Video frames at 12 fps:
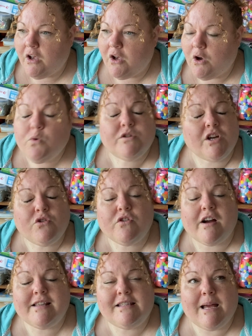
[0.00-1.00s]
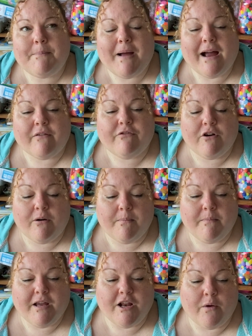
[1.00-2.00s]
also try and step back
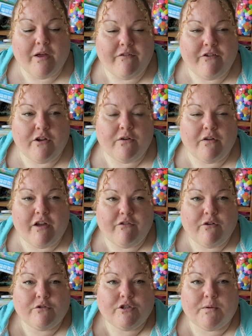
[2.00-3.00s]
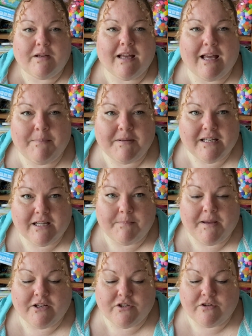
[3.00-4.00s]
from, you know, if you're doing a particular
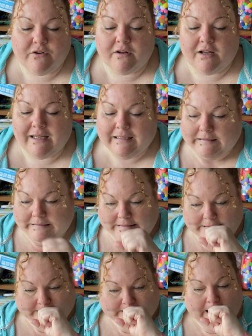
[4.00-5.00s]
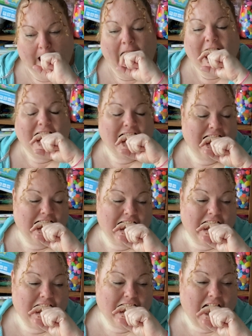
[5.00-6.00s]
picture and you're like,
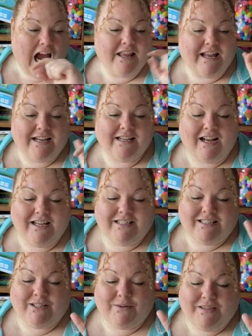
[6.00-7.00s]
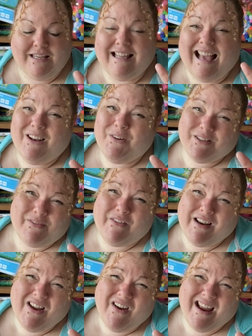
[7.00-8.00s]
oh, I don't think that looks
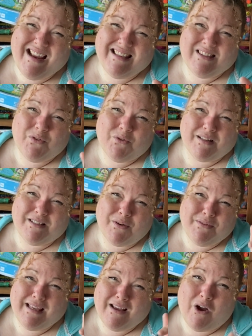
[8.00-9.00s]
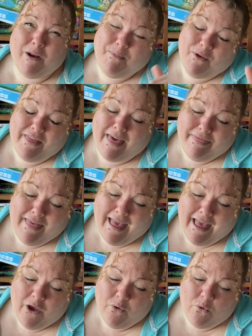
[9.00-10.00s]
very nice, or I don't think I'd put that
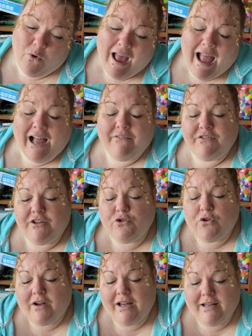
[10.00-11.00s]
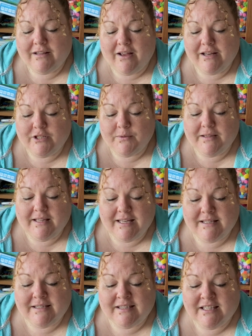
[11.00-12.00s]
there, or have you tried like doing
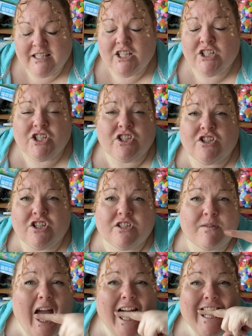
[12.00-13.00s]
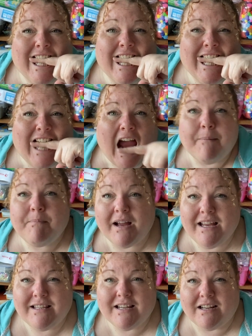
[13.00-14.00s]
this? Just
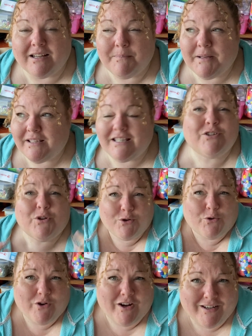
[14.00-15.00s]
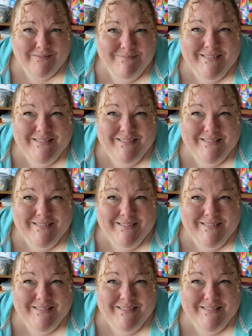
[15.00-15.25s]
bite your tongue, because it's not your art.